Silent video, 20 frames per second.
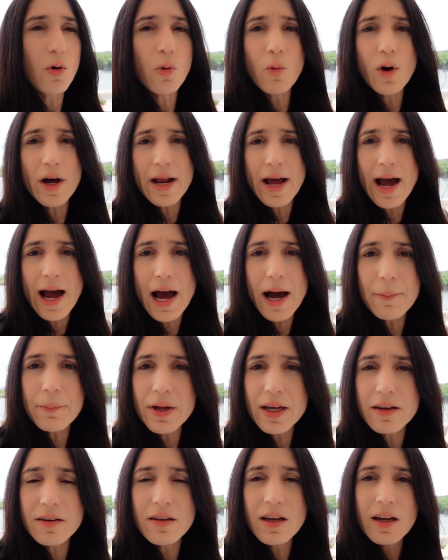what
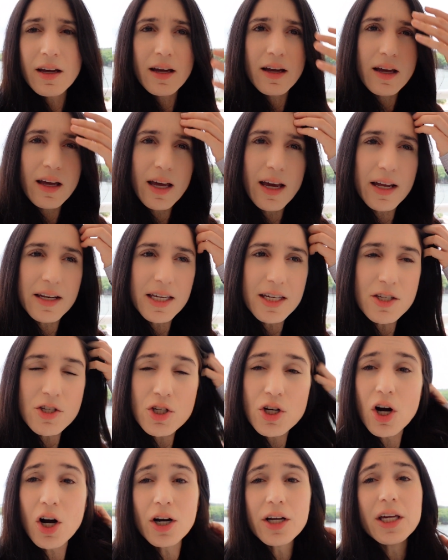happened, and
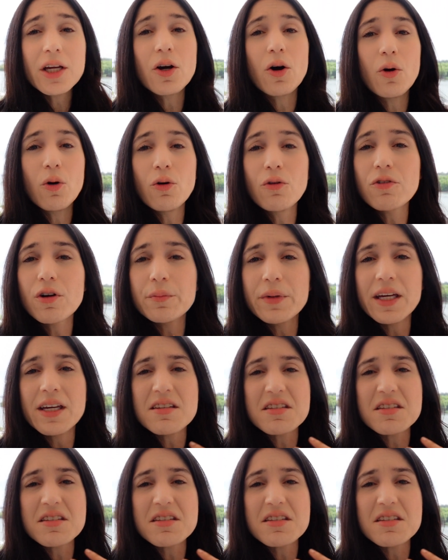he's talking over me.